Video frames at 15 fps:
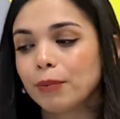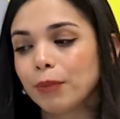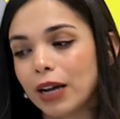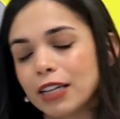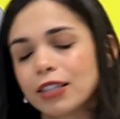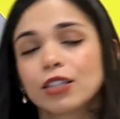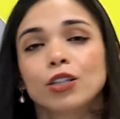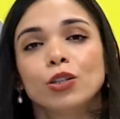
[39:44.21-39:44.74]

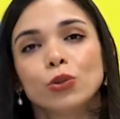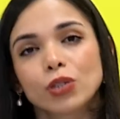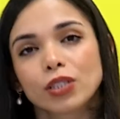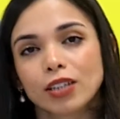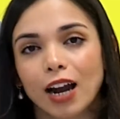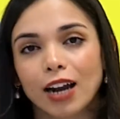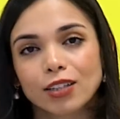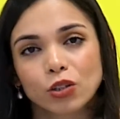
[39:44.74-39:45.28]
but you
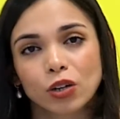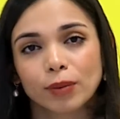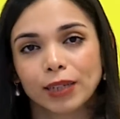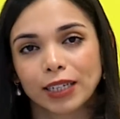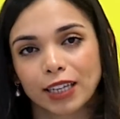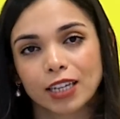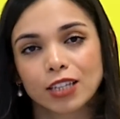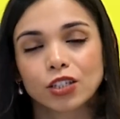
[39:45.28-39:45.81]
start your
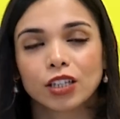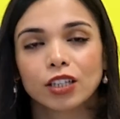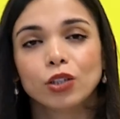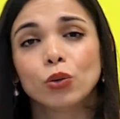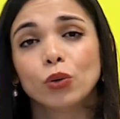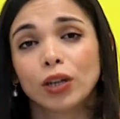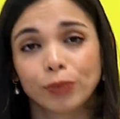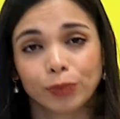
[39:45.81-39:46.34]
application,
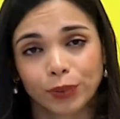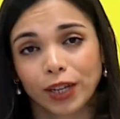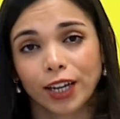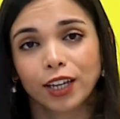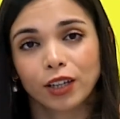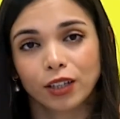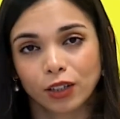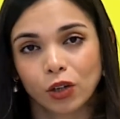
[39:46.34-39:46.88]
you
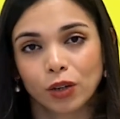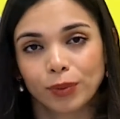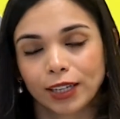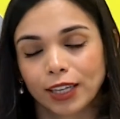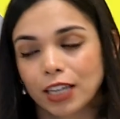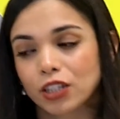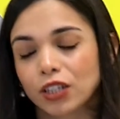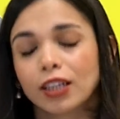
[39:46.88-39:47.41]
apply your
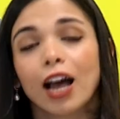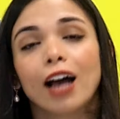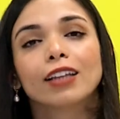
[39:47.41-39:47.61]
application,